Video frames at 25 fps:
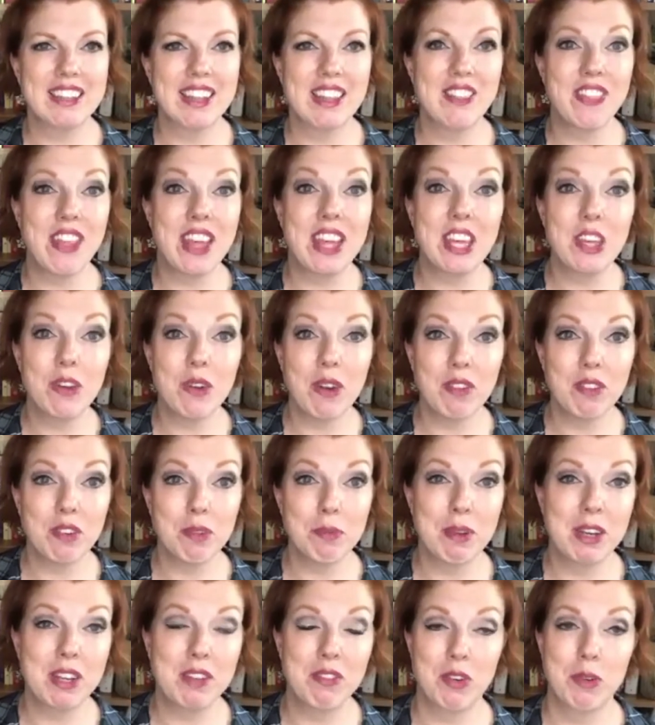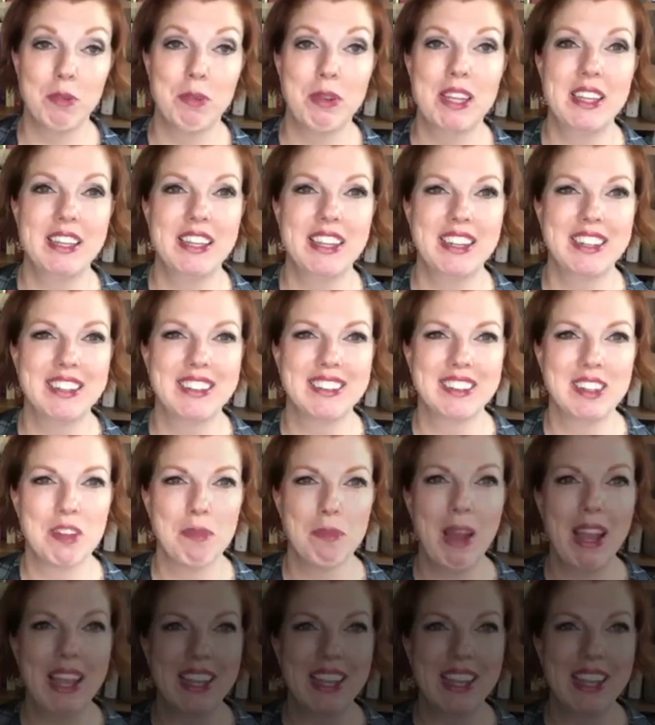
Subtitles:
and thank you everybody for being here. Bye.